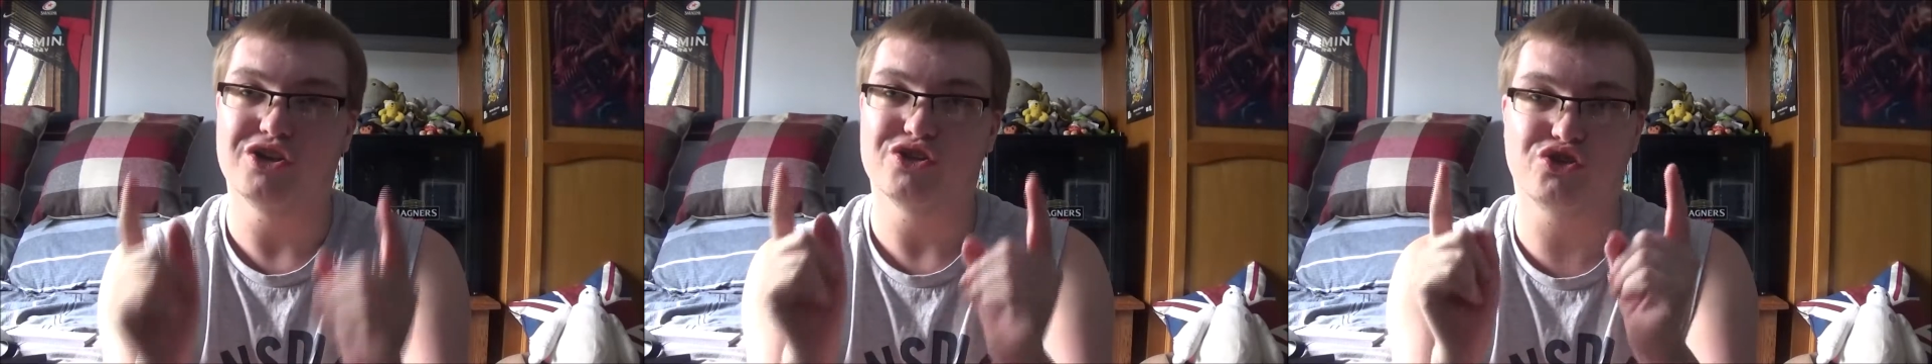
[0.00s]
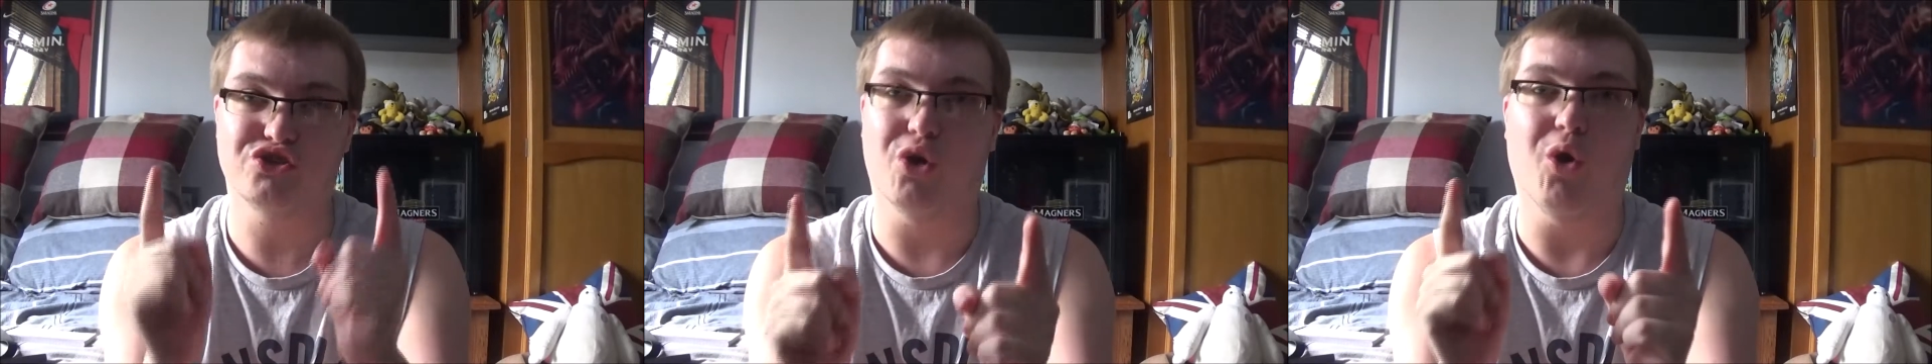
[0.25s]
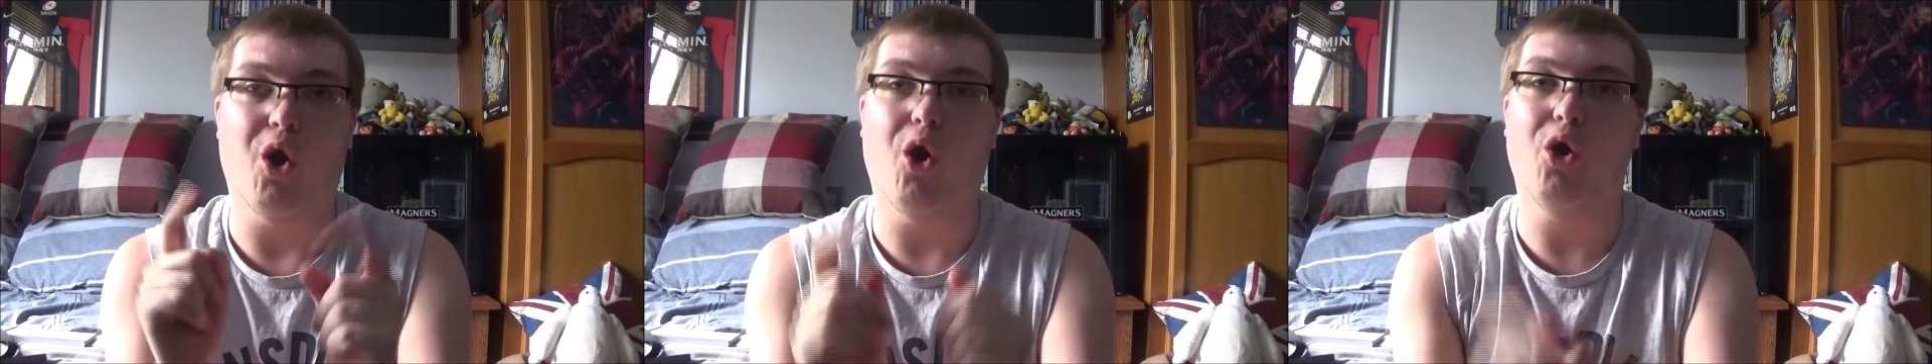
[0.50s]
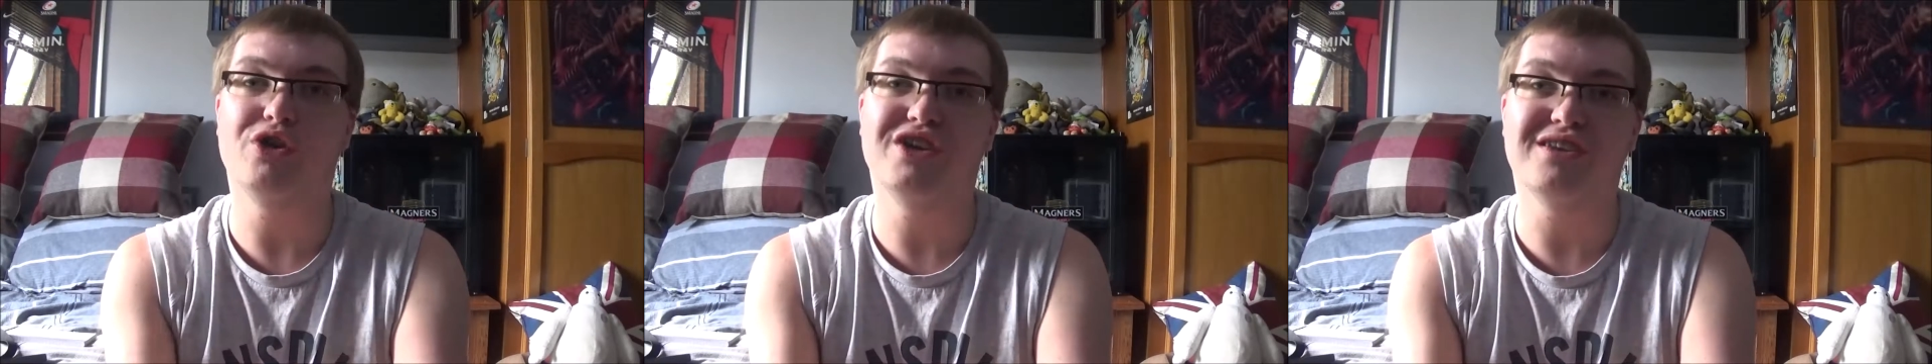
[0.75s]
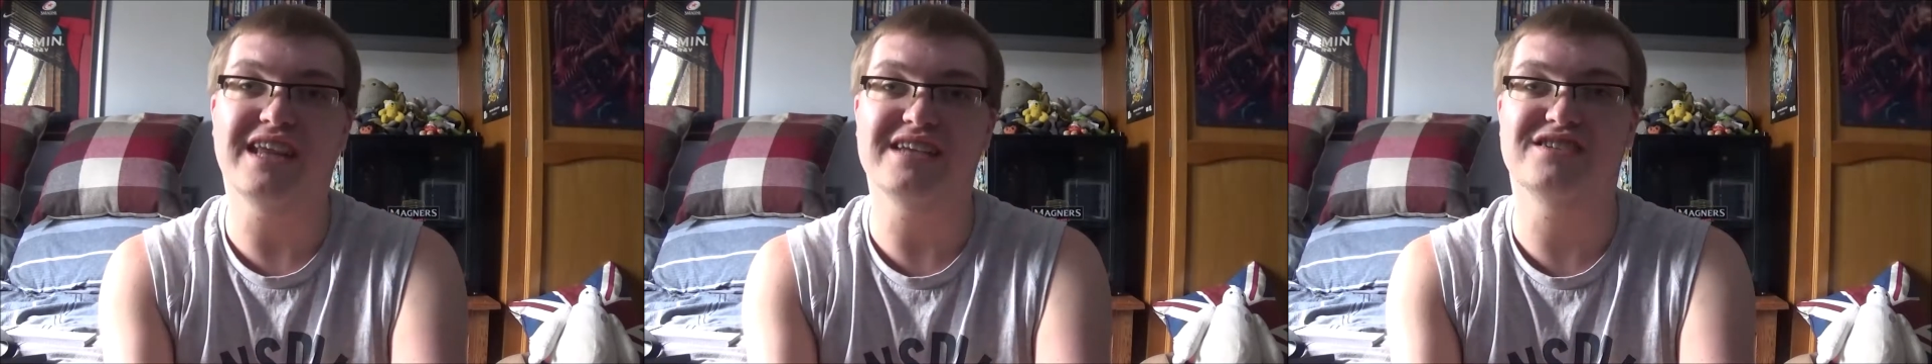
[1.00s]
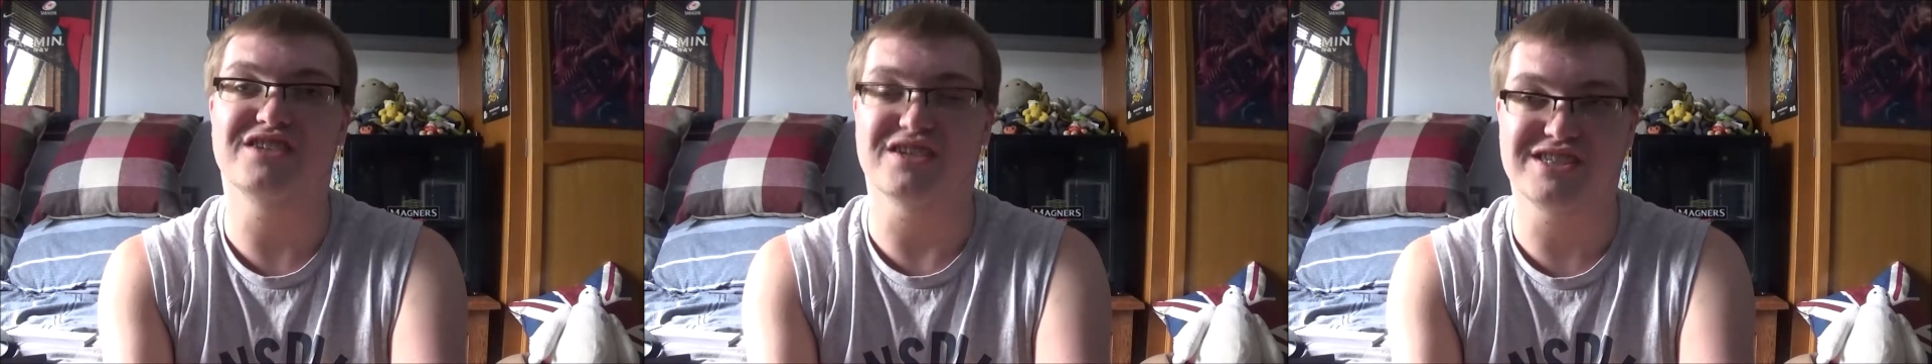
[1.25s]
So all your
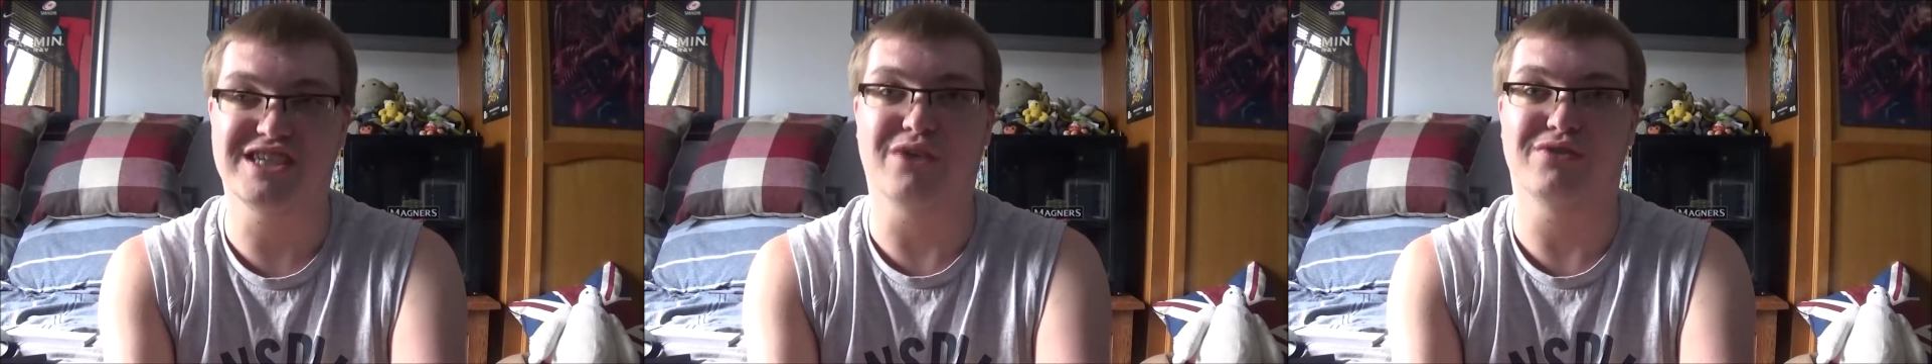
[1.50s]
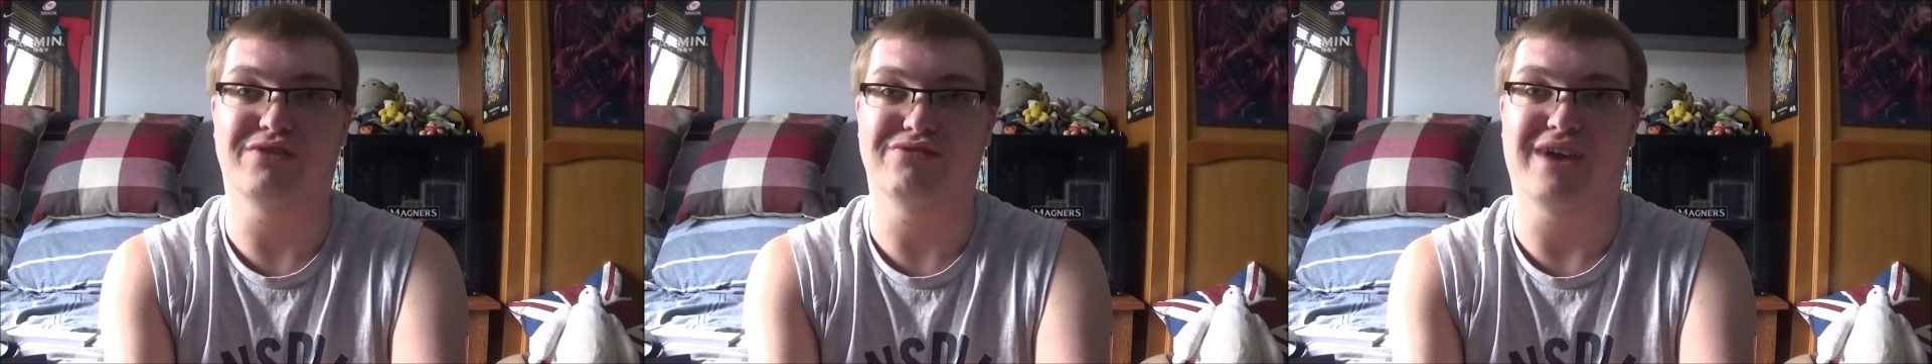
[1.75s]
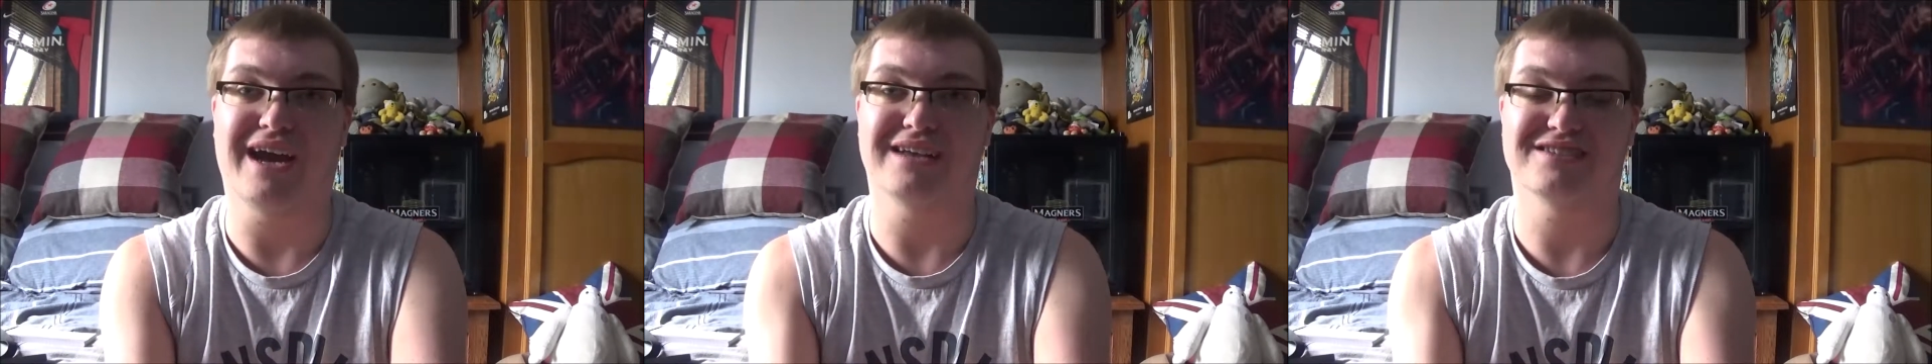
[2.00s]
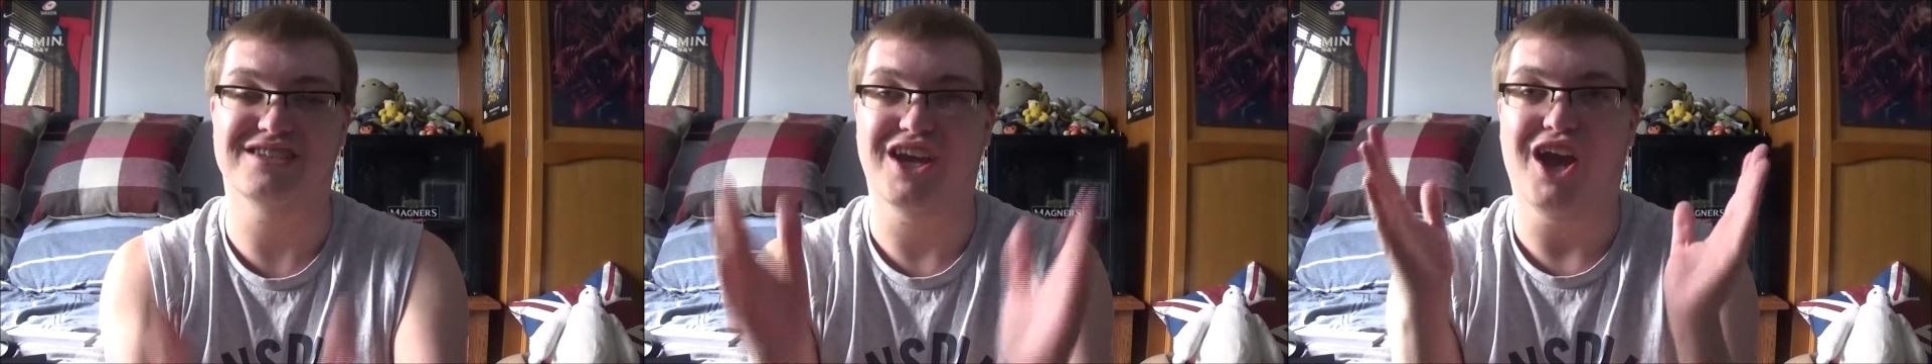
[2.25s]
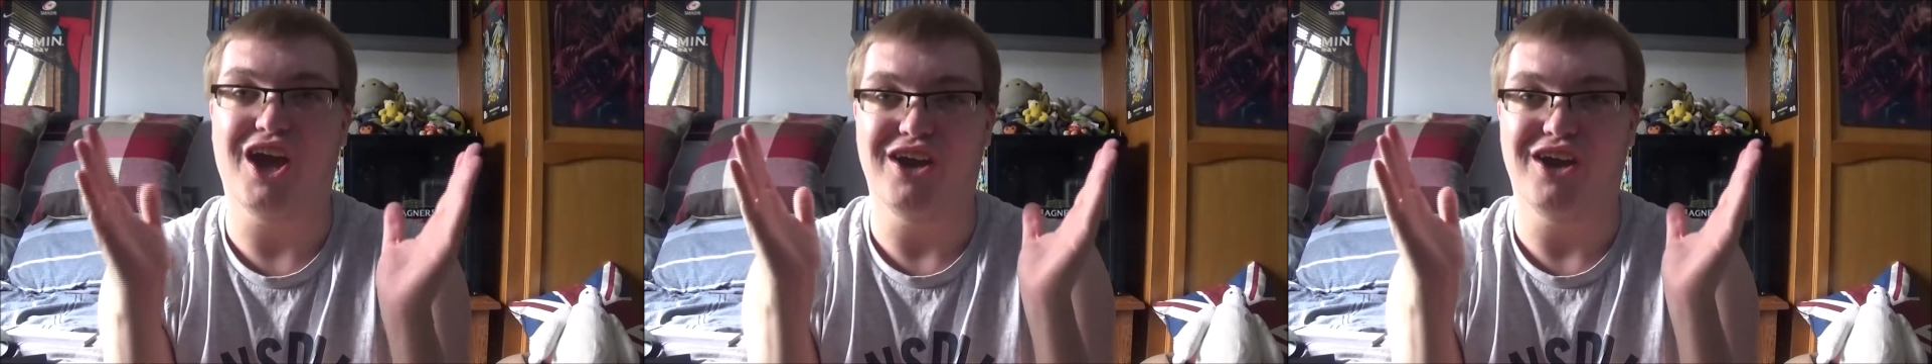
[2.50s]
Legend of Zelda fans,